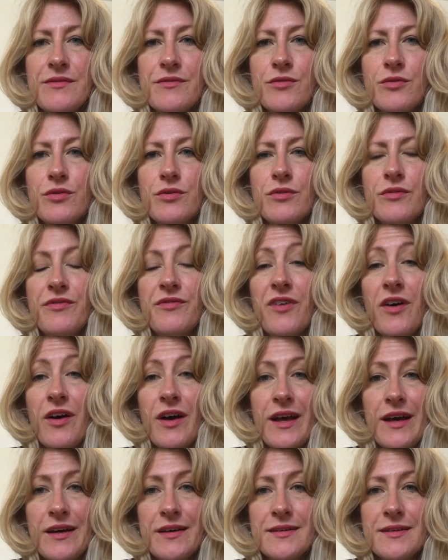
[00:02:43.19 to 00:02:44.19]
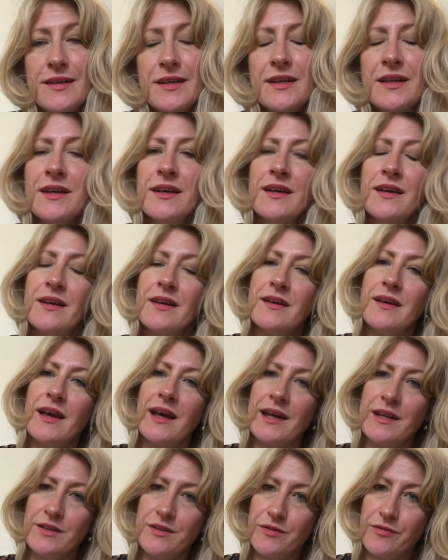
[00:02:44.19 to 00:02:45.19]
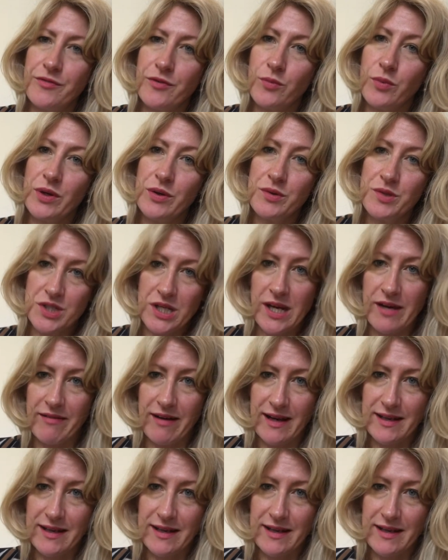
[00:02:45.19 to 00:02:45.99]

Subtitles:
for fire and for wheelchair